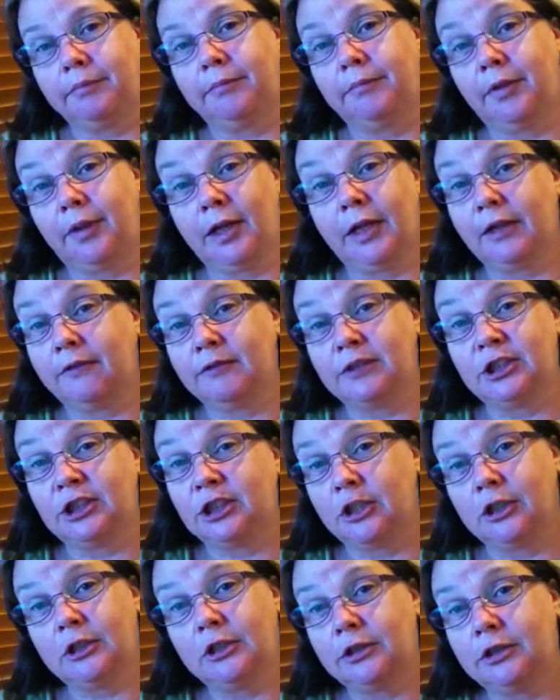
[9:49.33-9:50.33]
thing I've just
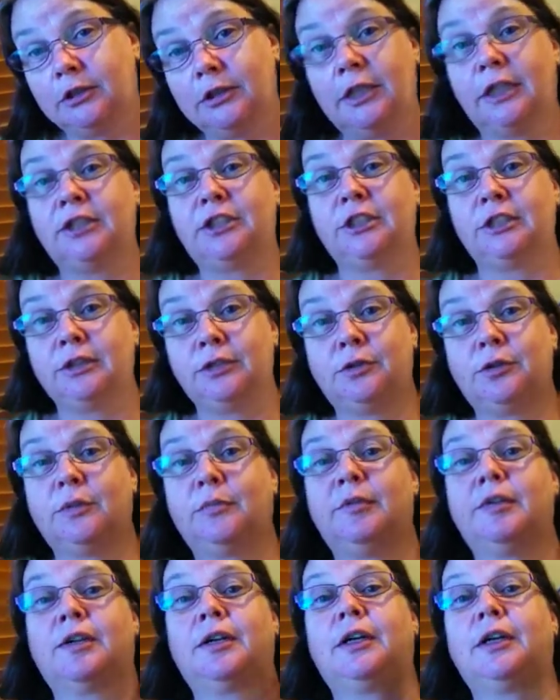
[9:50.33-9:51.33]
shown you, Touching the
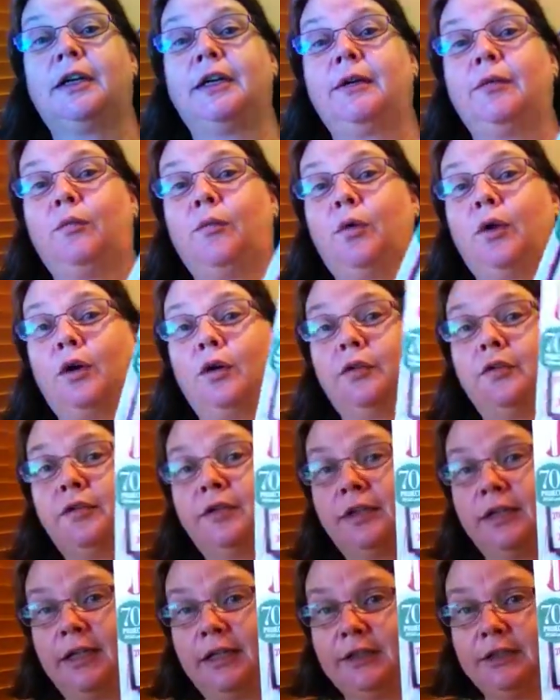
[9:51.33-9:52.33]
Autumn Sky,
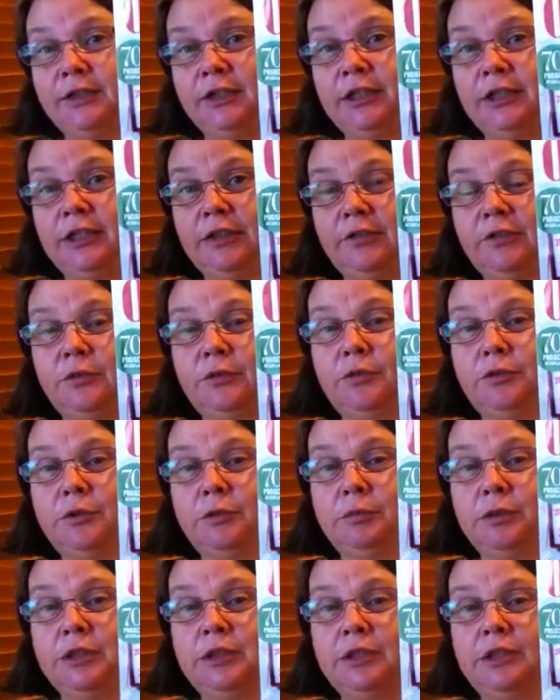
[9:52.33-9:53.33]
was last year's
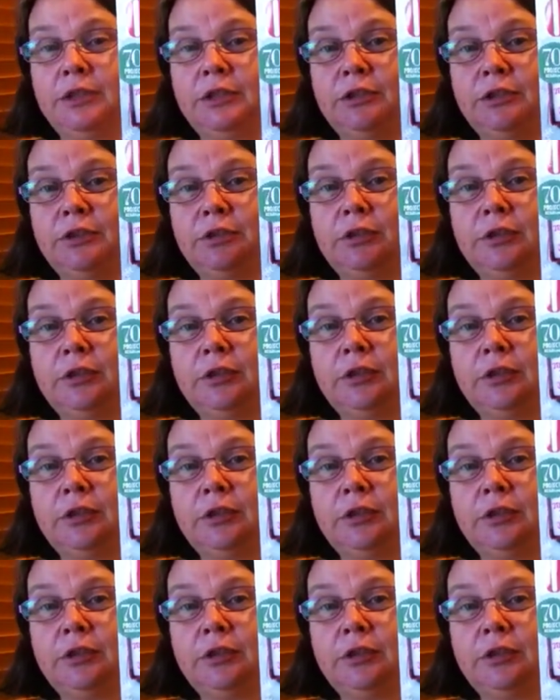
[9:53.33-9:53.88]
ornament issue.